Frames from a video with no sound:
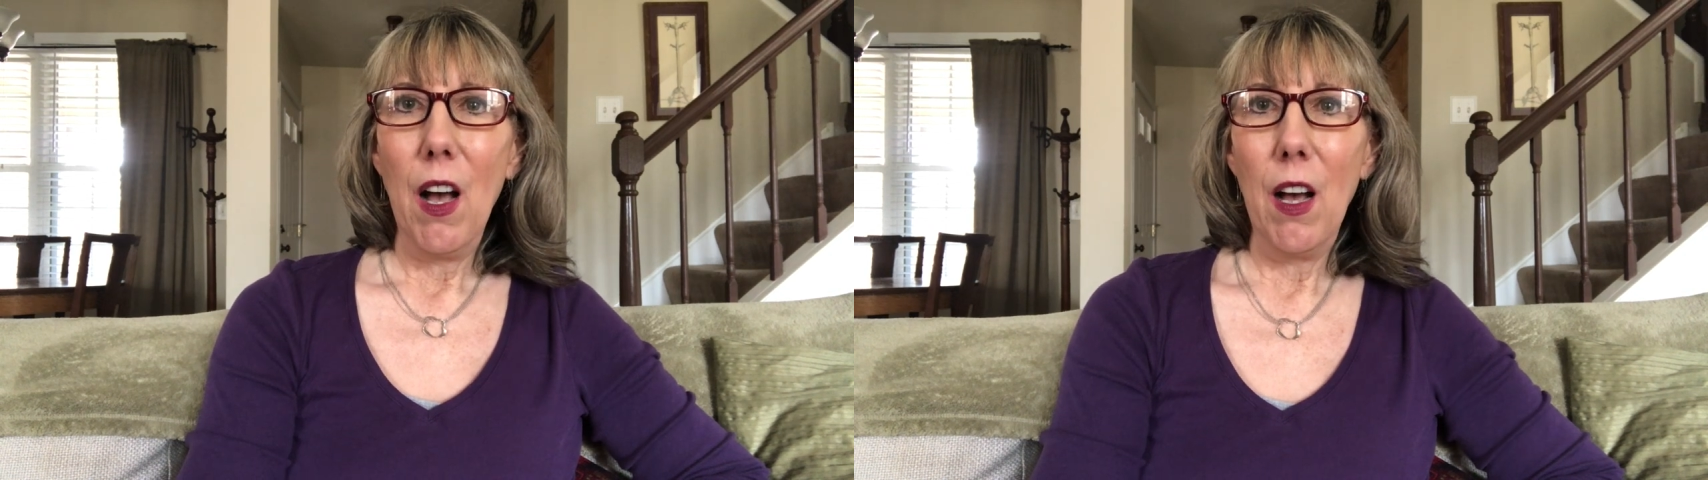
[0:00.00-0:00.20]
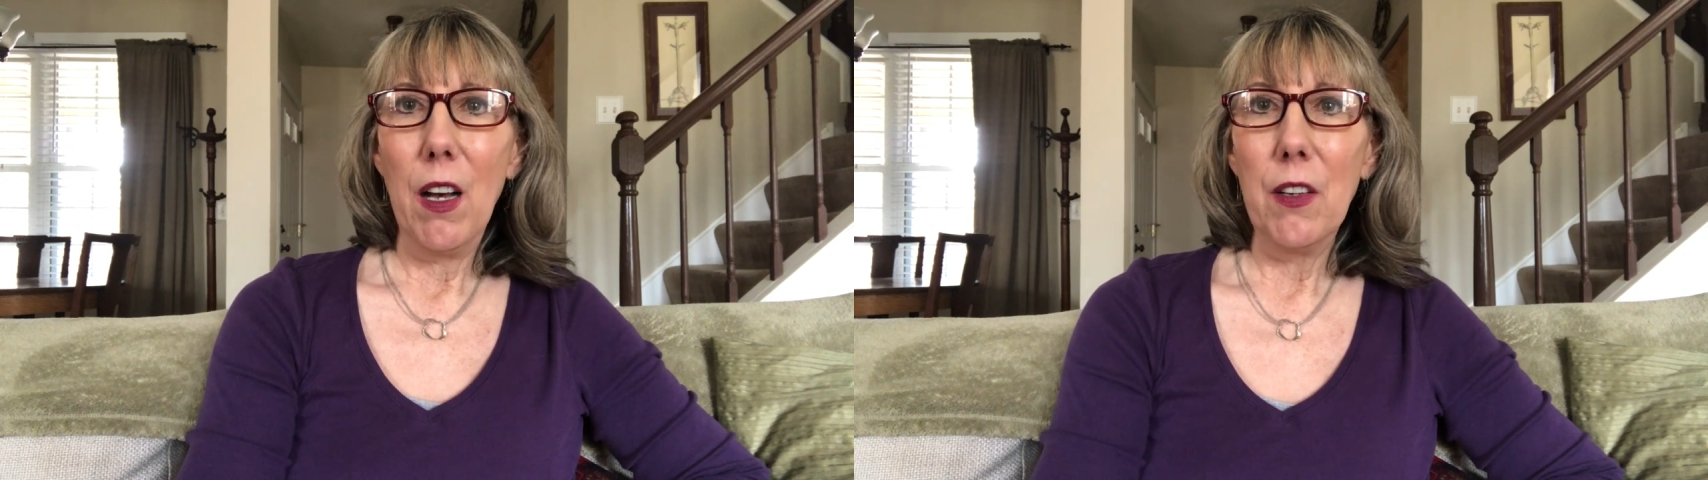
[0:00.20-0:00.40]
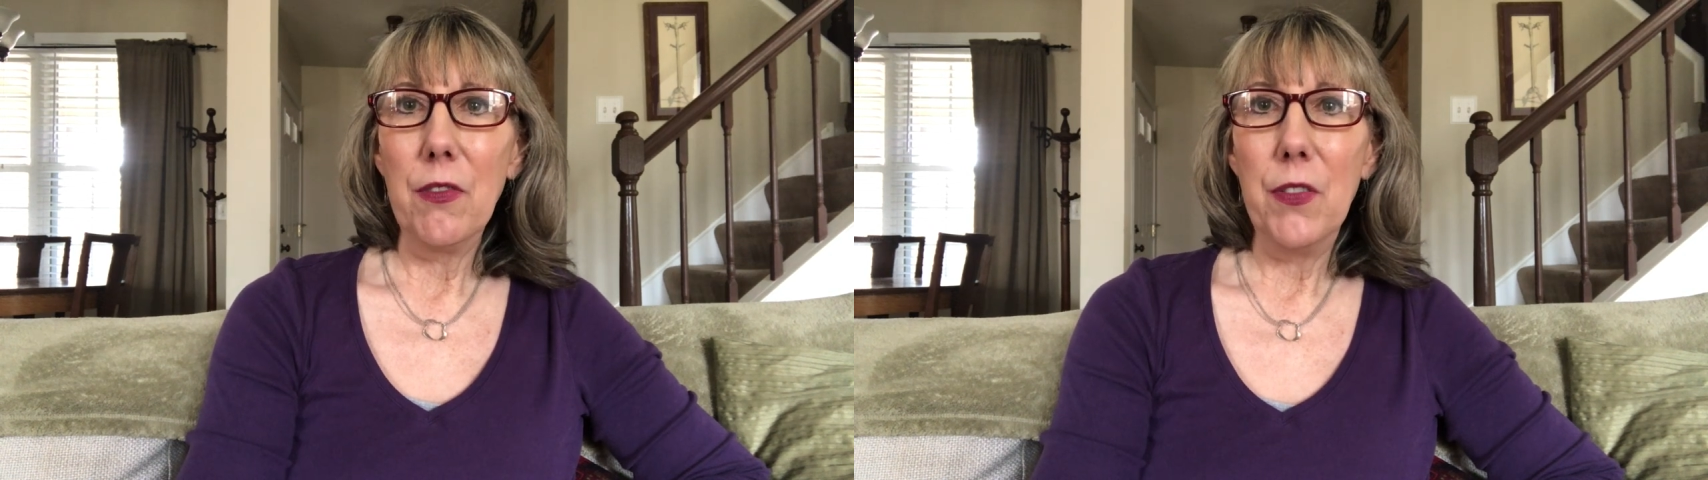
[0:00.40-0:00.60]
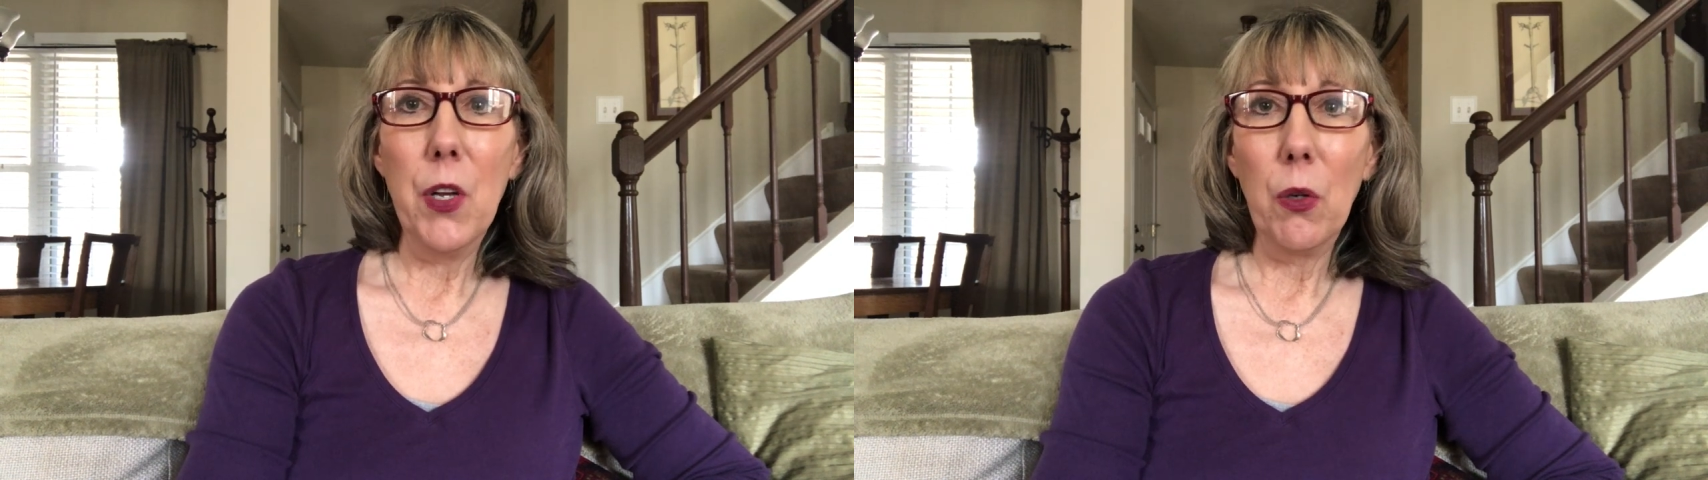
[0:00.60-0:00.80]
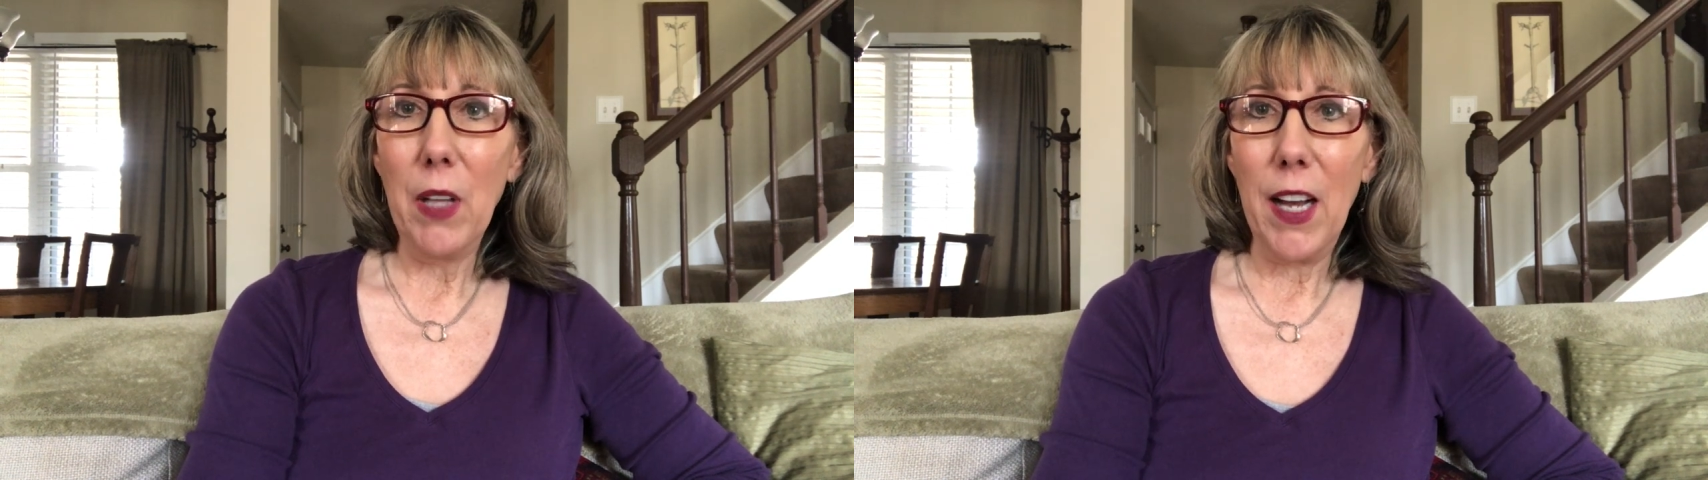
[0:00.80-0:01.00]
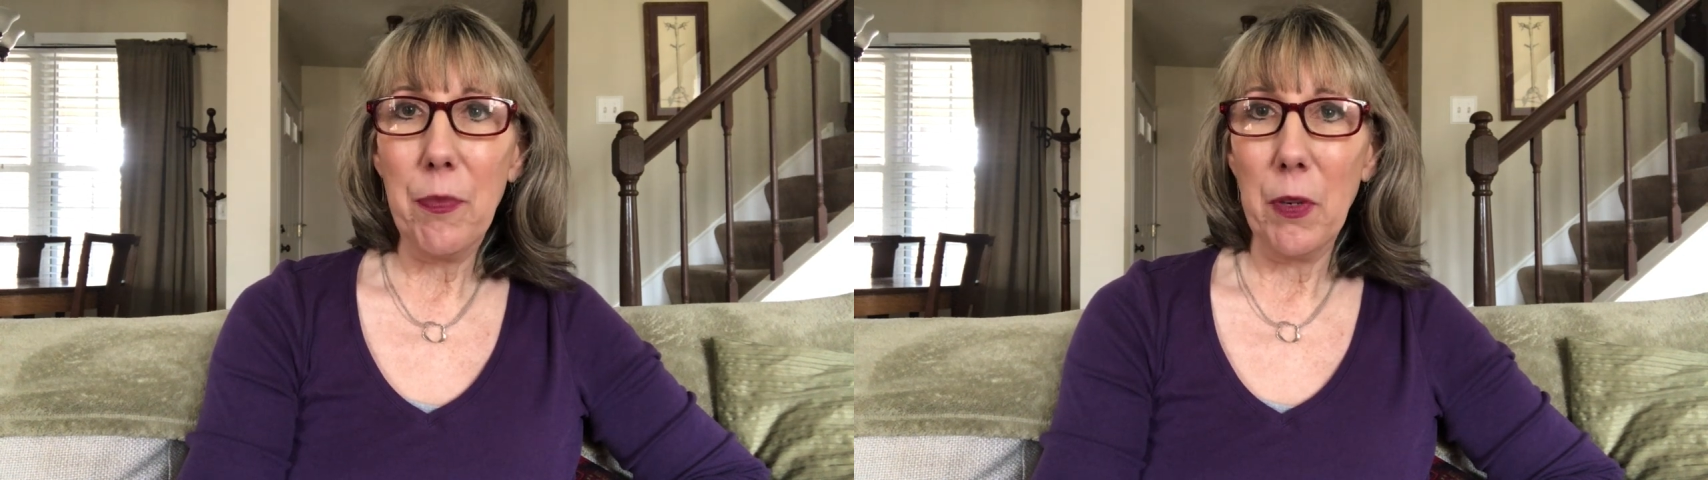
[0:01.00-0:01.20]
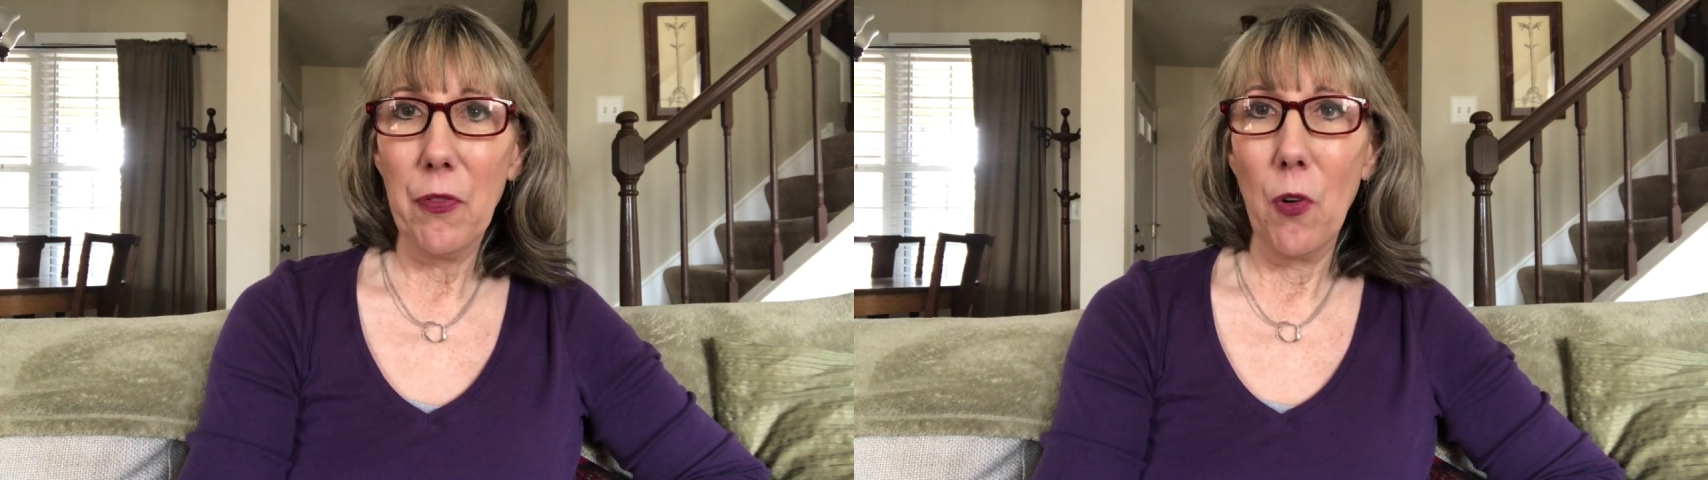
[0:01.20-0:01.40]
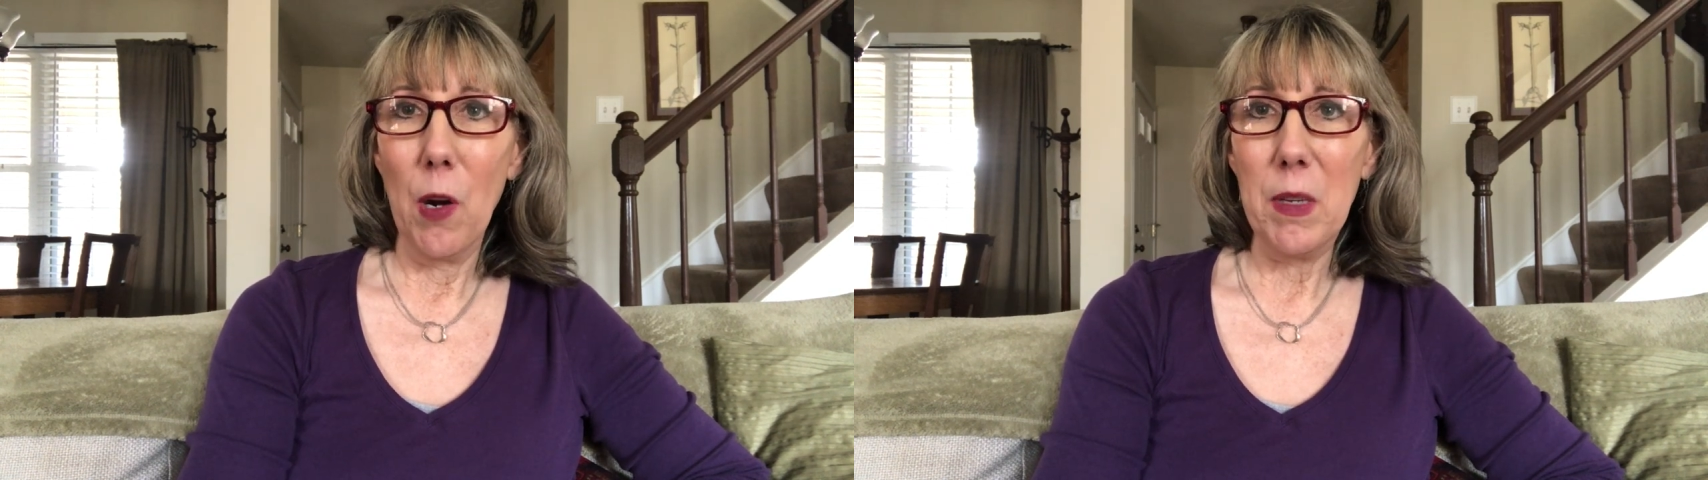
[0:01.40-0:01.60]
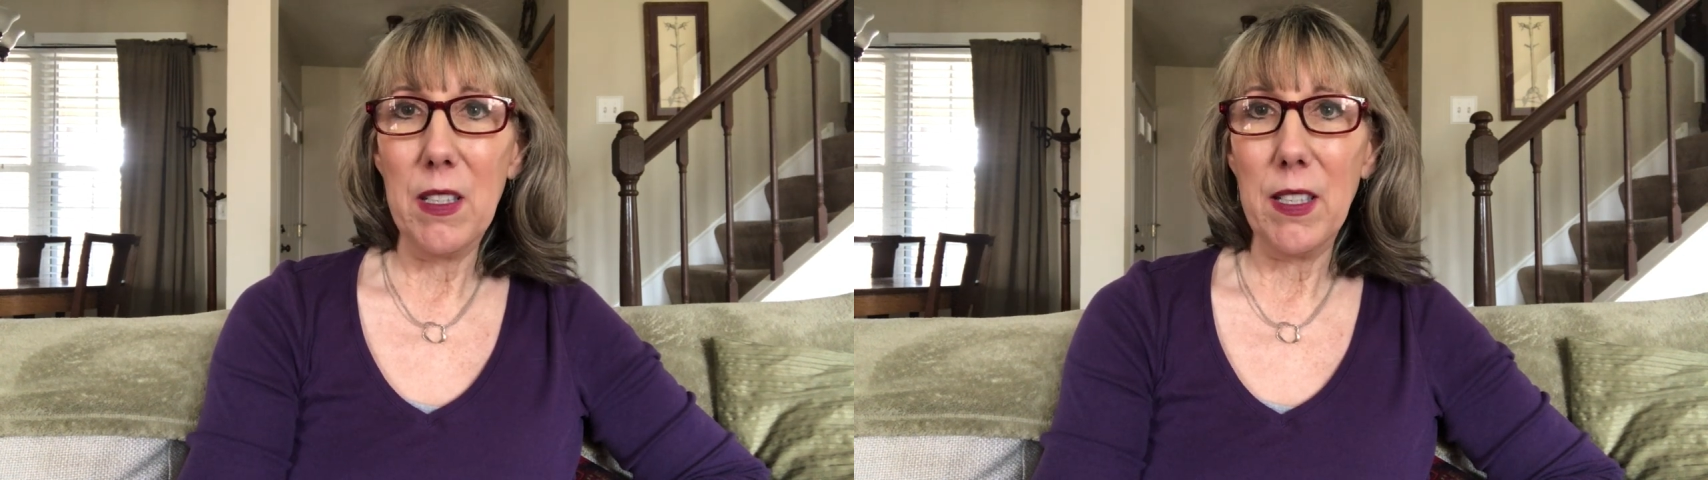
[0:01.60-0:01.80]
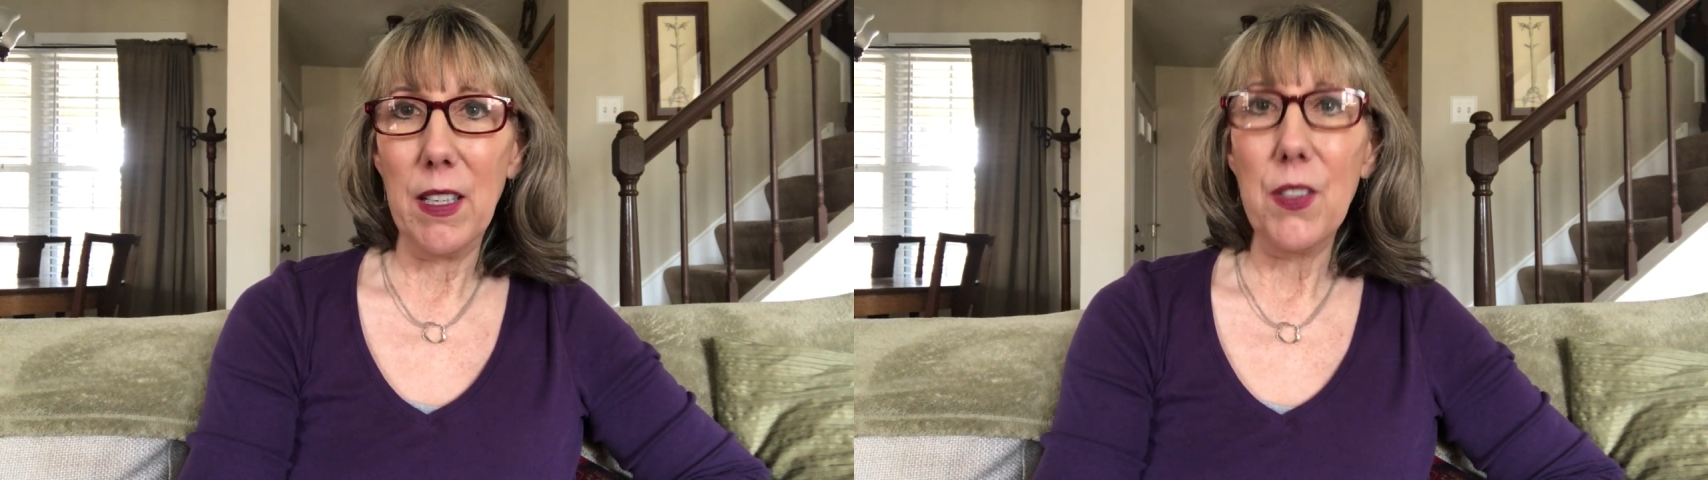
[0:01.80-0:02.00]
of no live
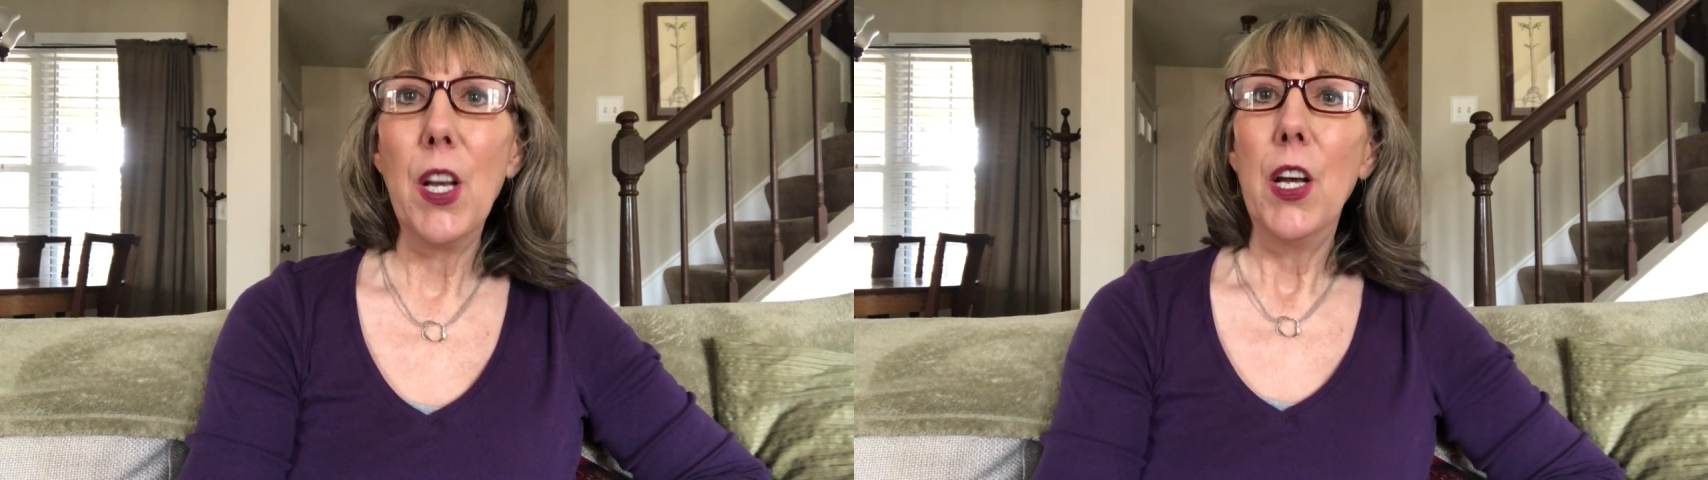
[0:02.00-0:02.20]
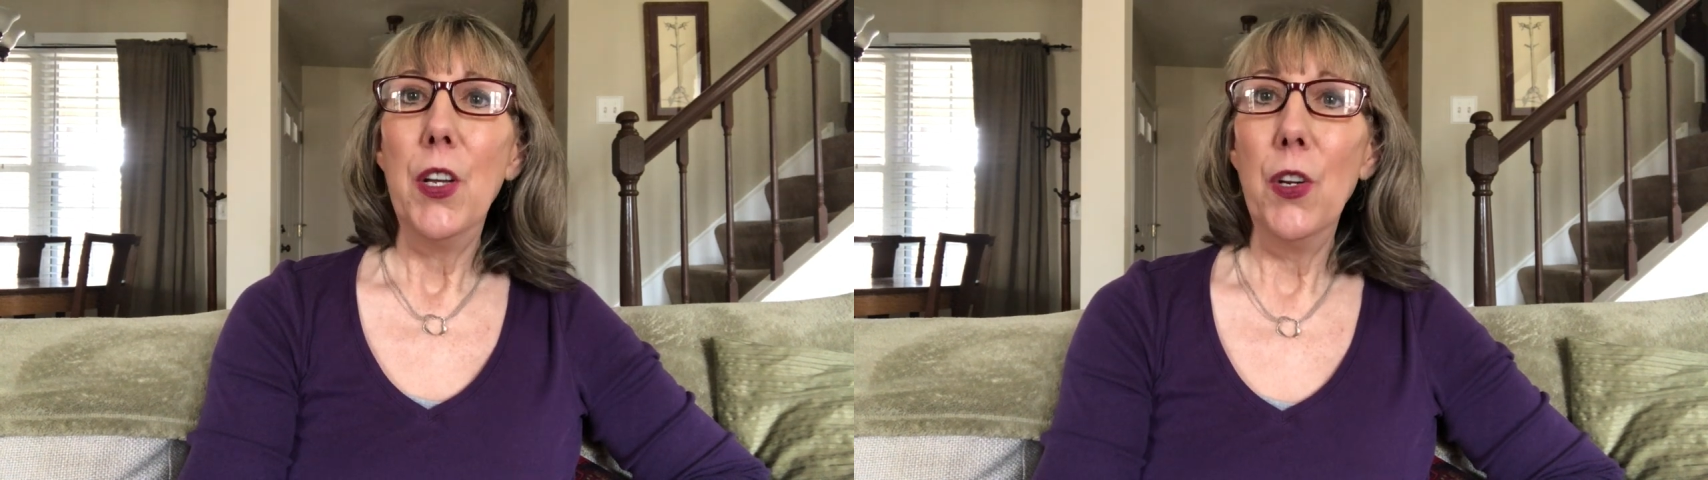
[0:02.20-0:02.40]
performances.